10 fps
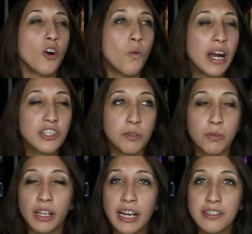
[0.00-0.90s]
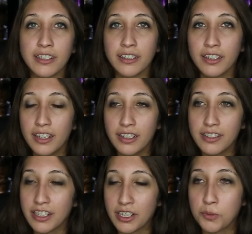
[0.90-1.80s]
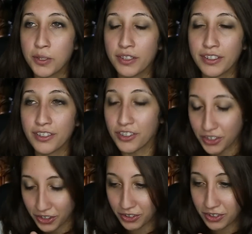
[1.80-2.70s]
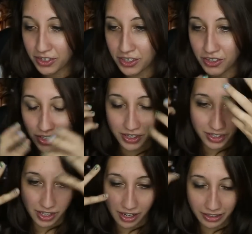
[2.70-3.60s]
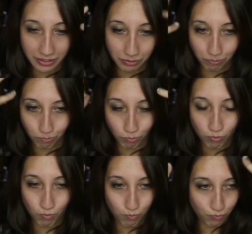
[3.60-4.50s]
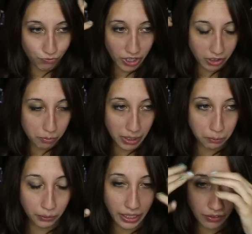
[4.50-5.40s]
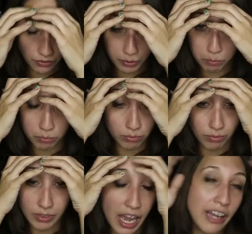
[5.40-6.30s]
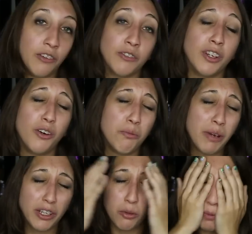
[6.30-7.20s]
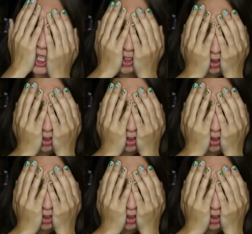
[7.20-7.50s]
go watch some classic Teenage Mutant Ninja Turtles to just unfuck my brain from, I don't know, Michael Bay.